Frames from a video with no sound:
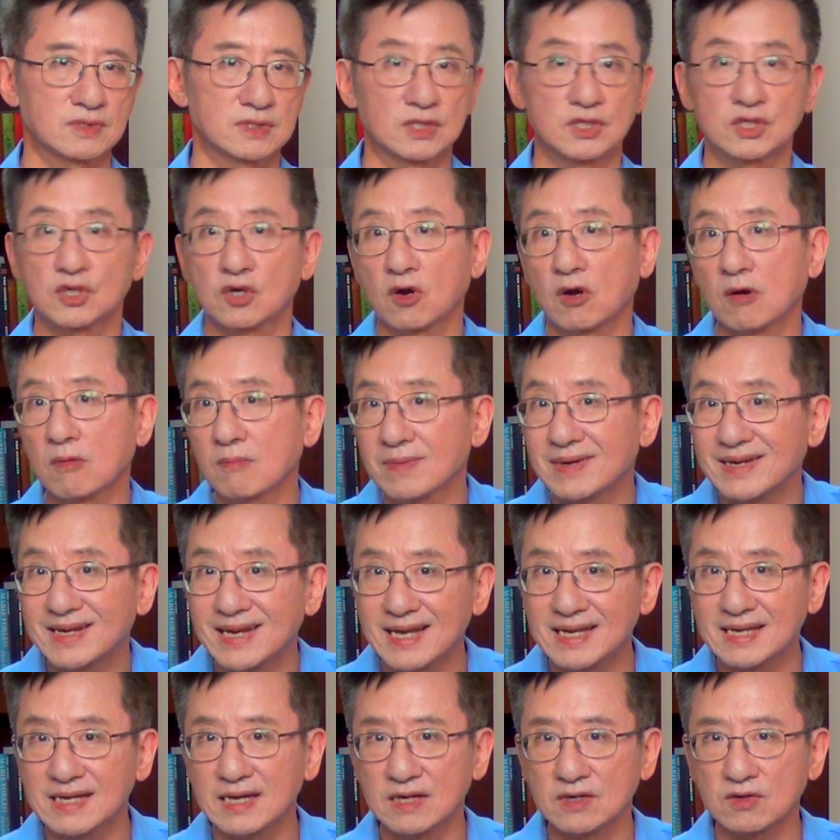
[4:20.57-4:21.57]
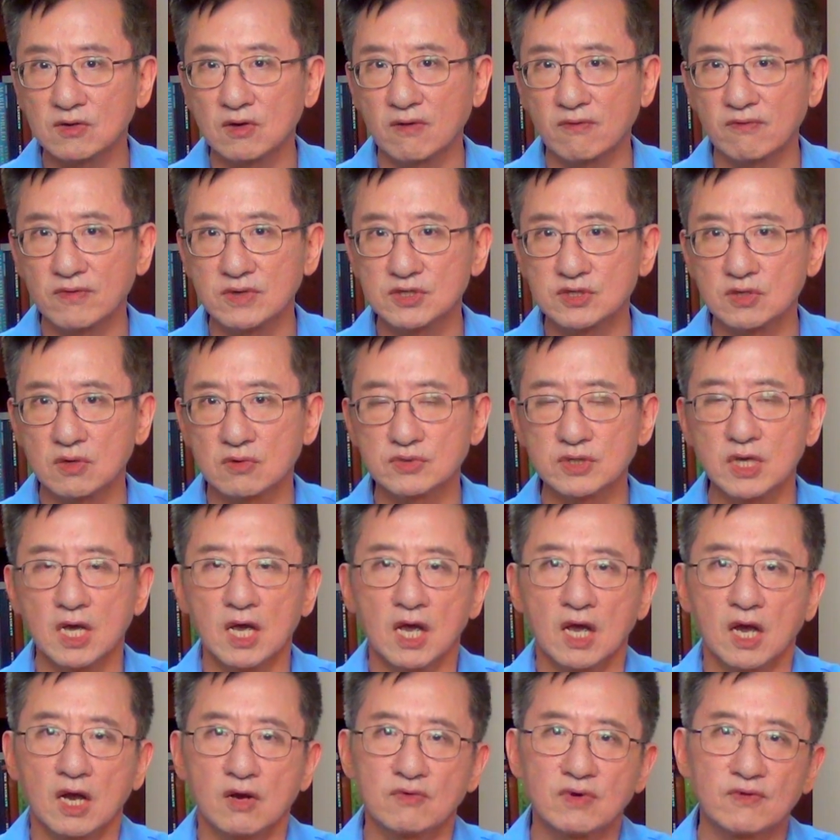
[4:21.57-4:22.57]
The term naked officials
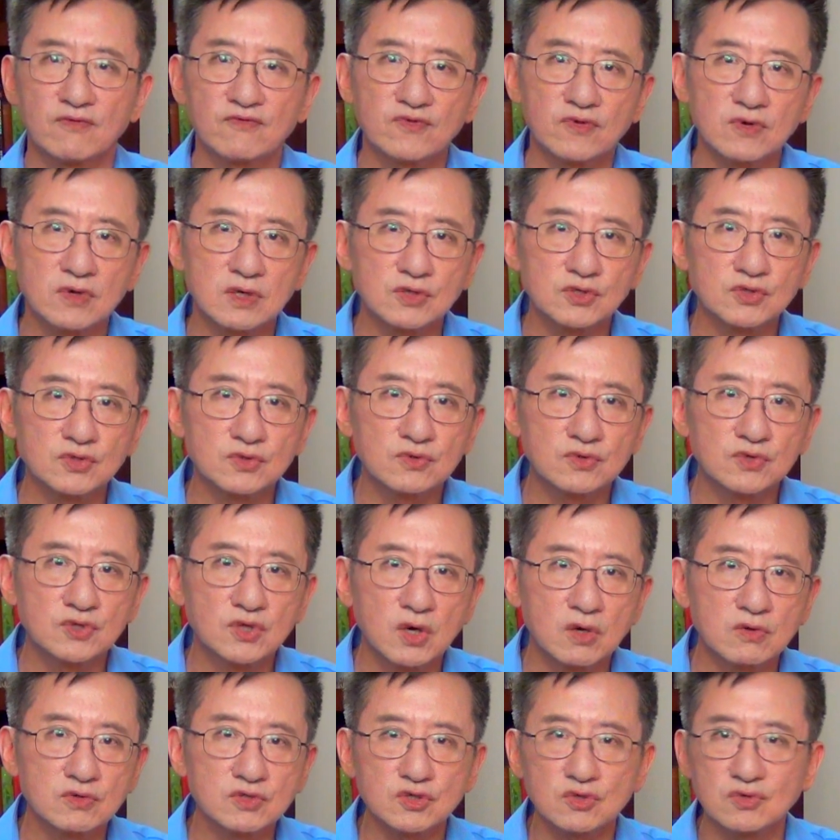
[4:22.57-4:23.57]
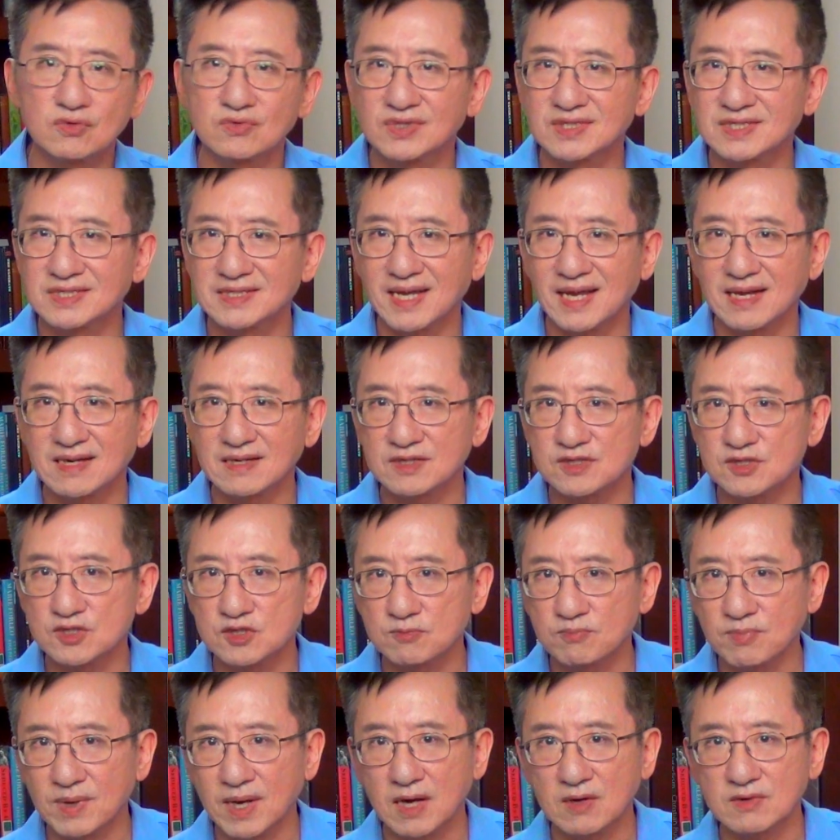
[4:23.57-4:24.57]
referred to those who sent
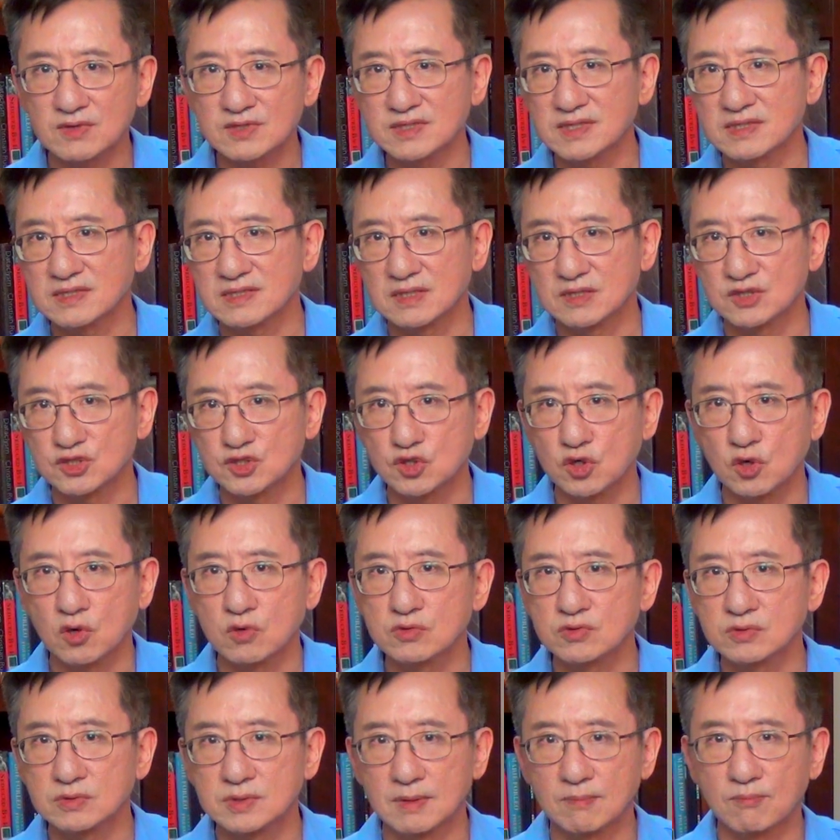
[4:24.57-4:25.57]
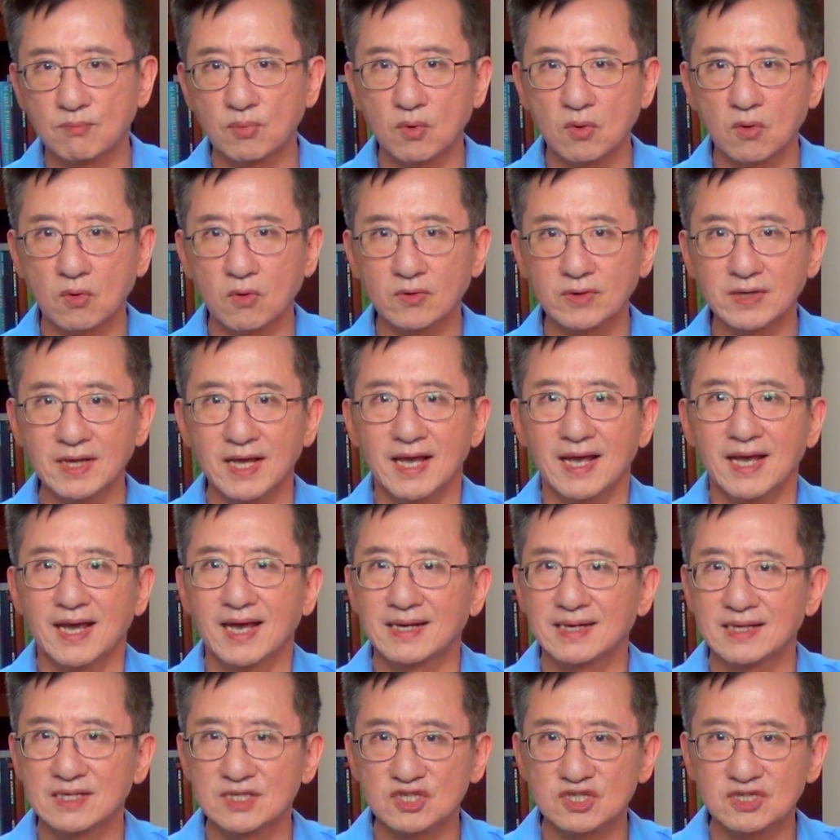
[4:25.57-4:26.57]
spouses and children abroad
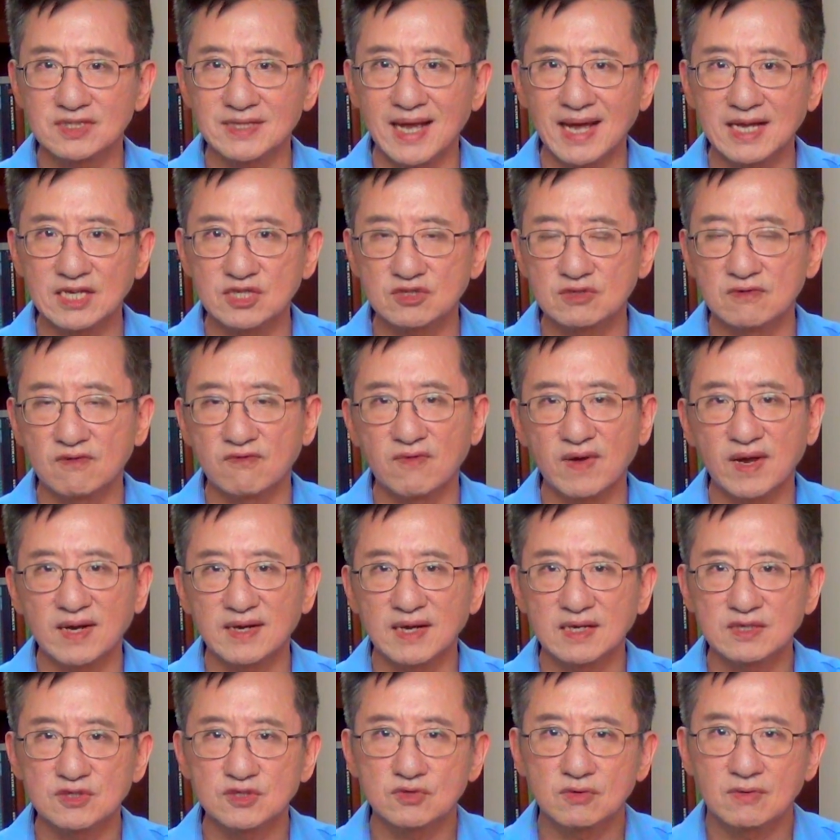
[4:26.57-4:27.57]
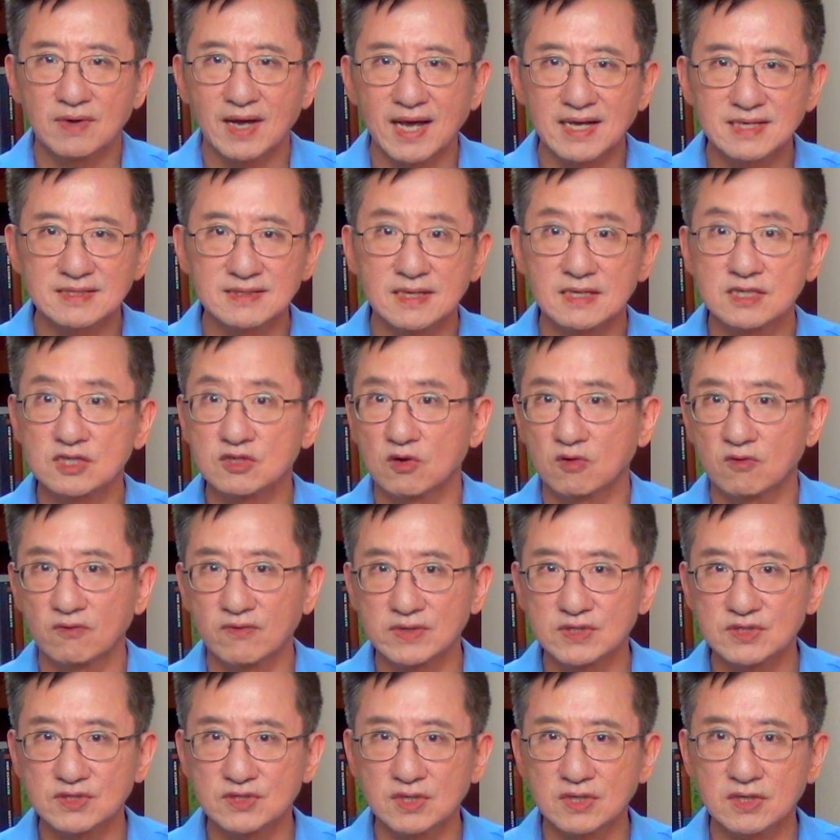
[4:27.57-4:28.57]
and stashed financial assets
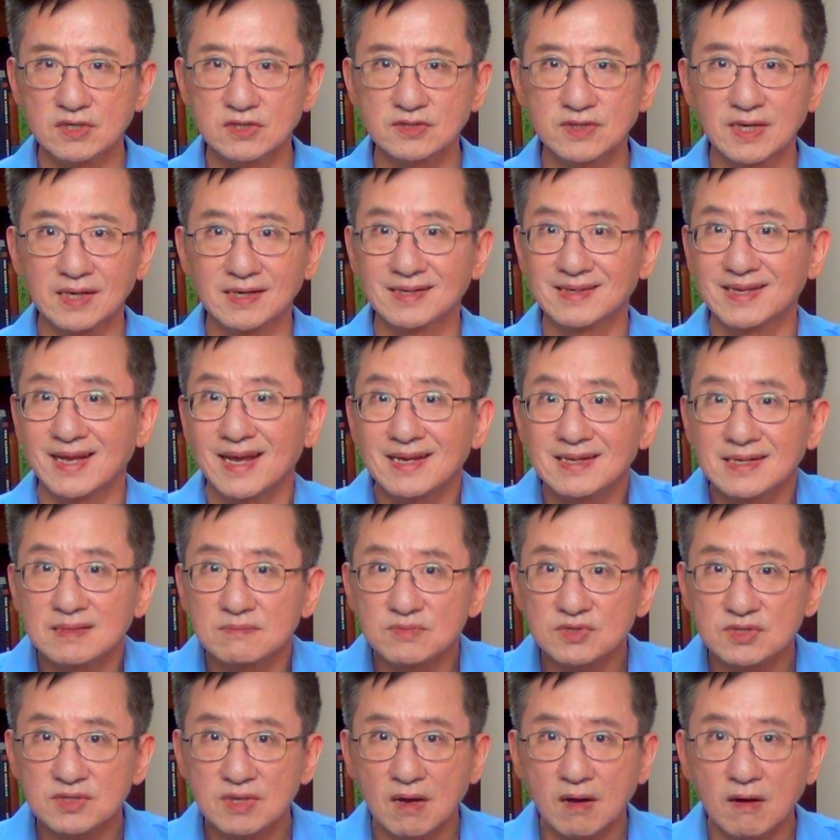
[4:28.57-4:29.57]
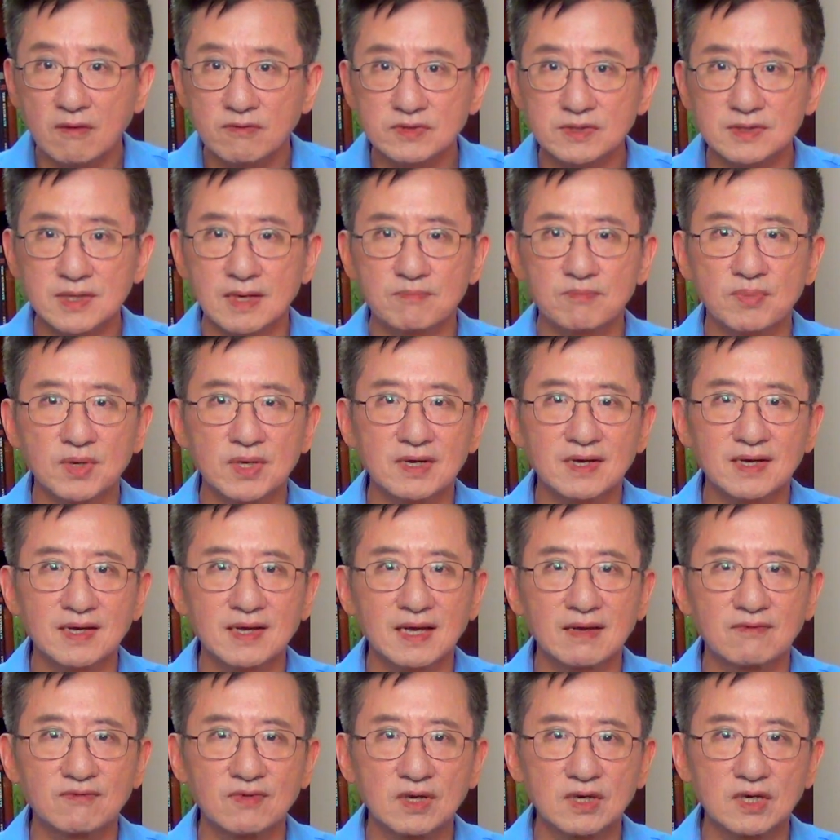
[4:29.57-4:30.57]
overseas, and they themselves appear
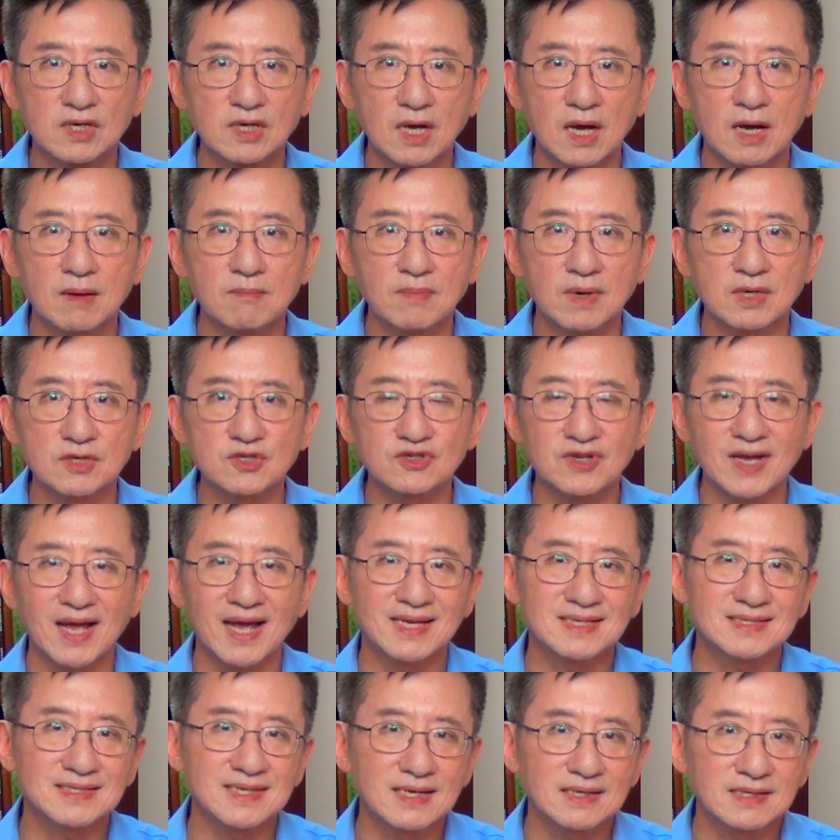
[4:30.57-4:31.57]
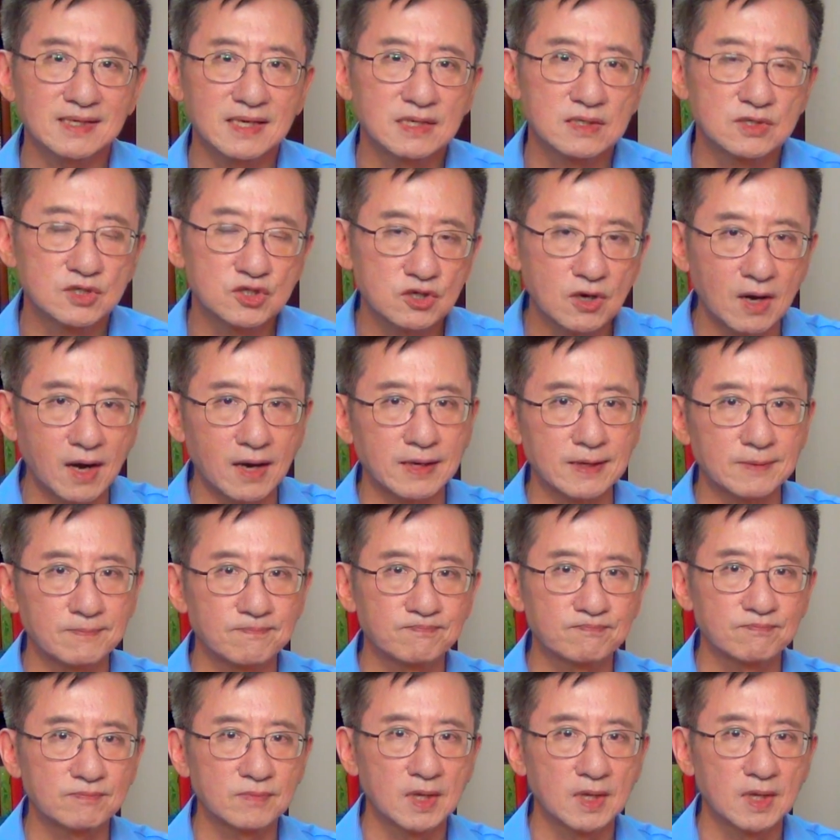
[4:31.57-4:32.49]
having not much asset in China.